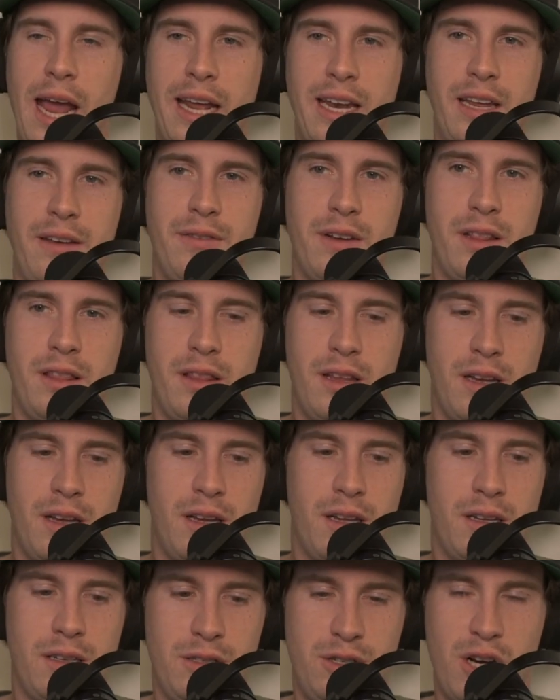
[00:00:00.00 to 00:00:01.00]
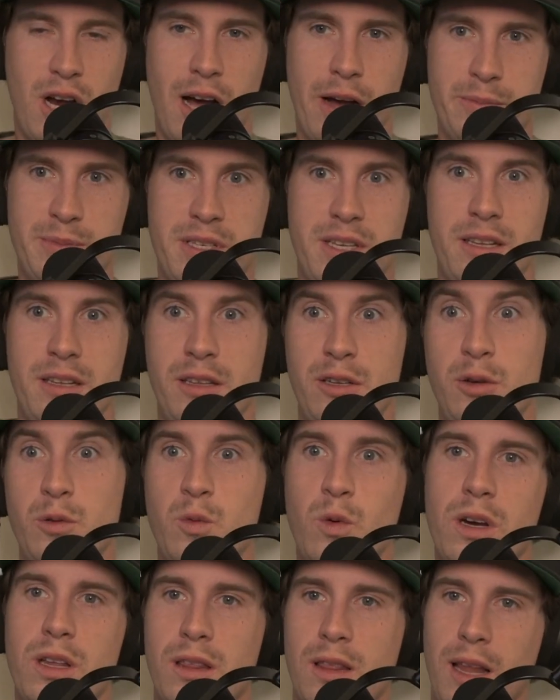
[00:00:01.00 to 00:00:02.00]
and even the jobs that you
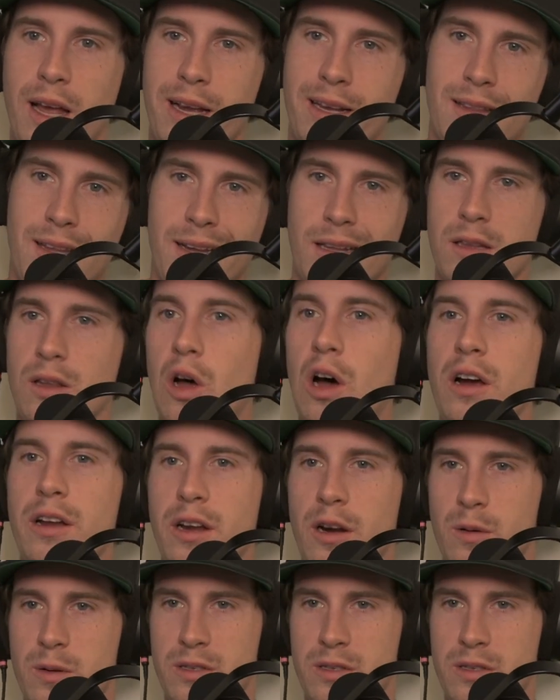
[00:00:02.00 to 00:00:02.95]
wouldn't like lawyer